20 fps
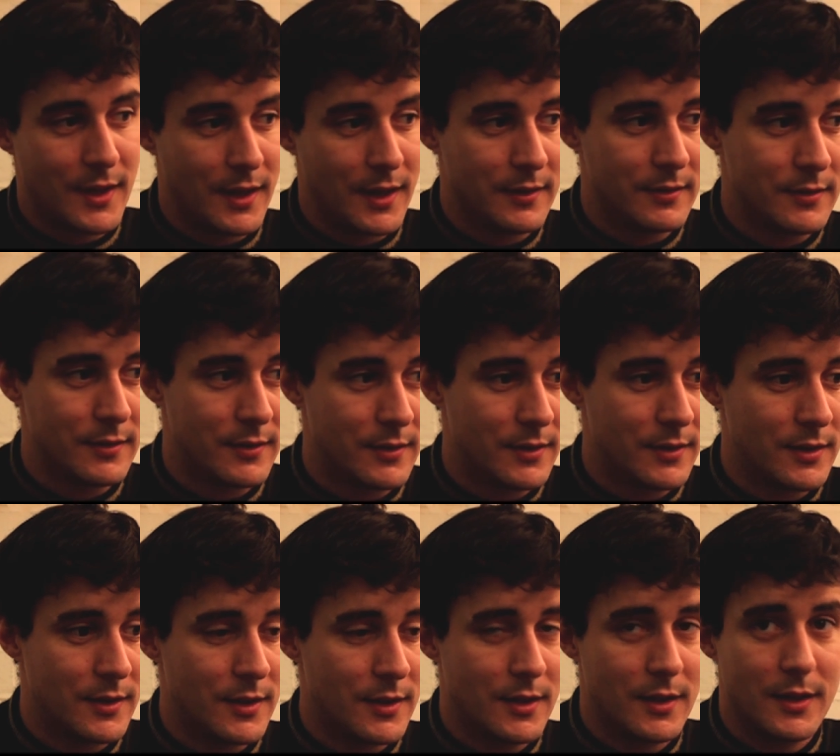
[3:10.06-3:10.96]
Okay.
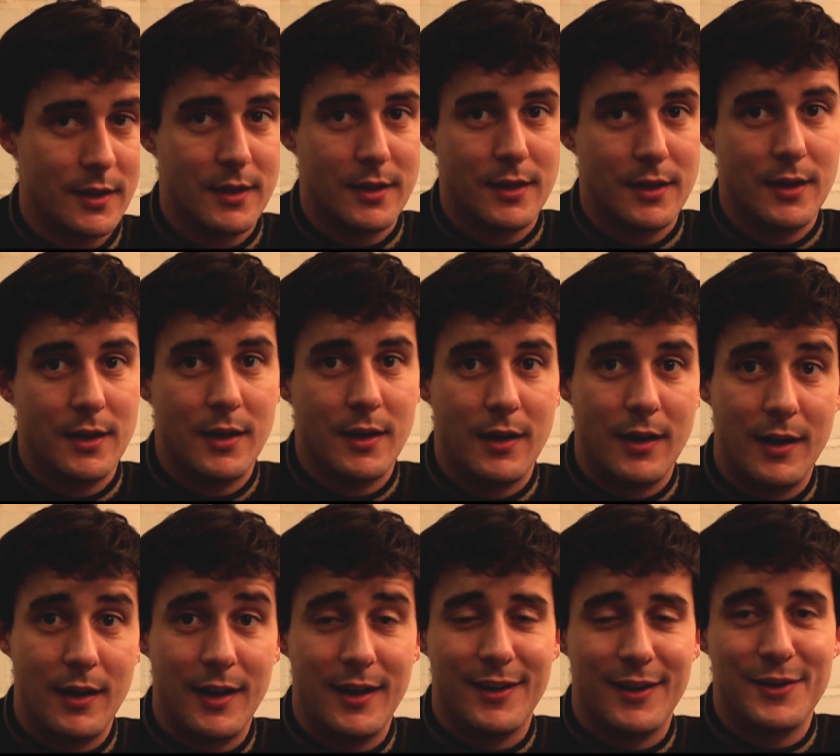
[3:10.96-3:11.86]

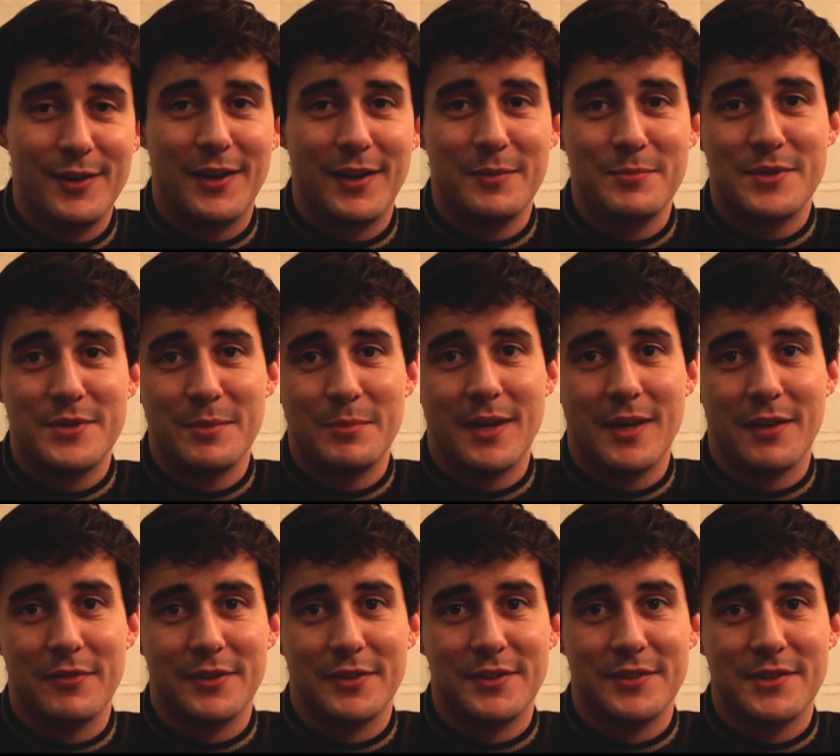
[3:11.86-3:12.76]
Hi, I'm Jimmy
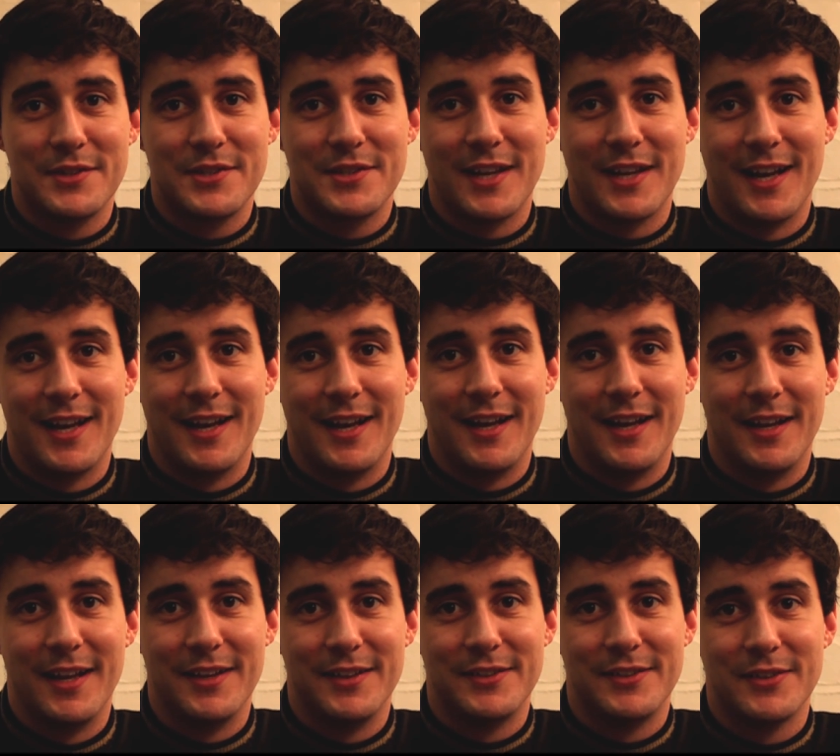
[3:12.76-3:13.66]
Evans,
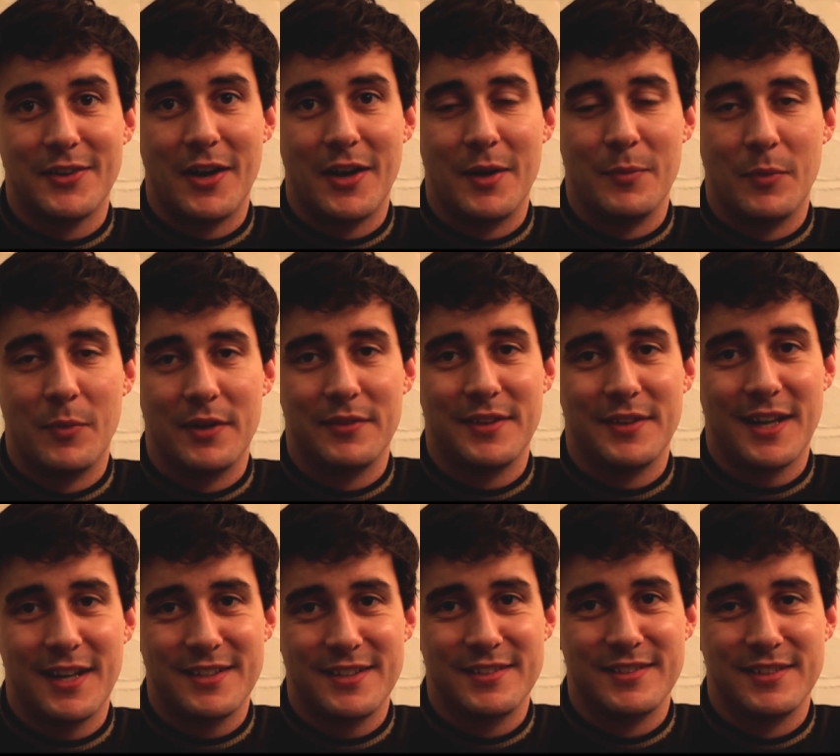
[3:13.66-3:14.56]
and I'm one of the
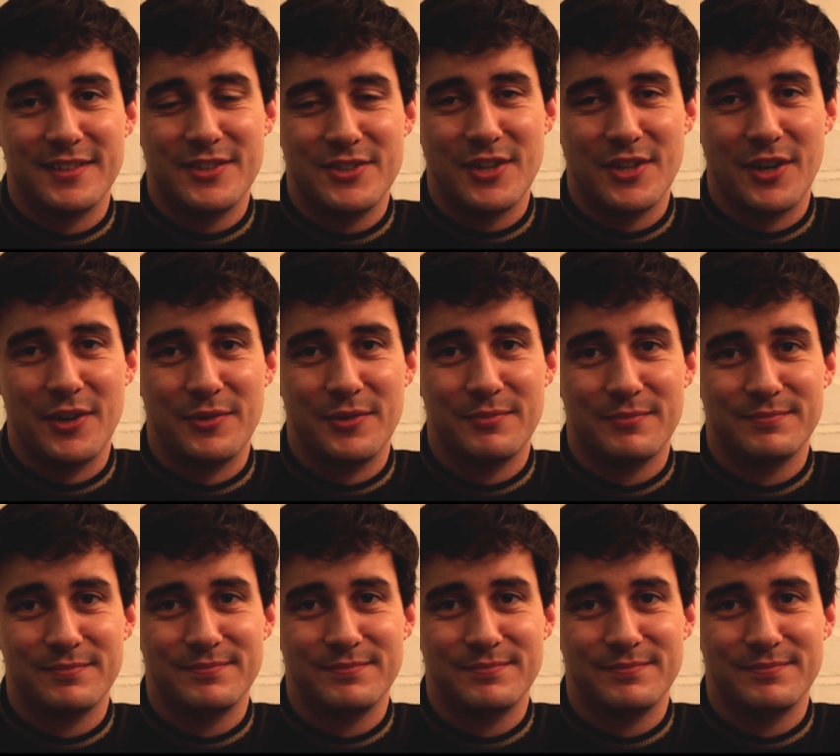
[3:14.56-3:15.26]
actors in the show.